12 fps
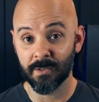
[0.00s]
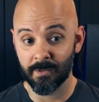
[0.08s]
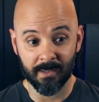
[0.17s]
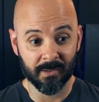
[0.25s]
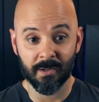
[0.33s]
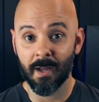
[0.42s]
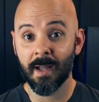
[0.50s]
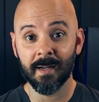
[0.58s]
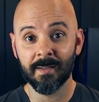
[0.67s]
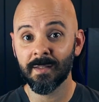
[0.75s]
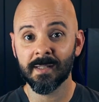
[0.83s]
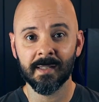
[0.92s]
It's not
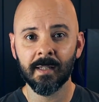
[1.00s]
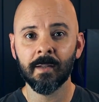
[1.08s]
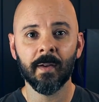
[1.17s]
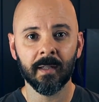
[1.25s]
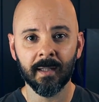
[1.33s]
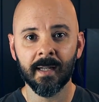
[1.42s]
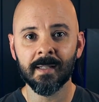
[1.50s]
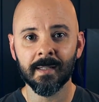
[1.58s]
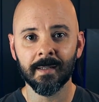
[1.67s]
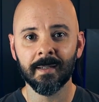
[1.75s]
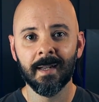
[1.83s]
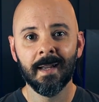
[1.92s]
in the city of
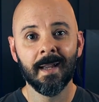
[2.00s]
Atlanta.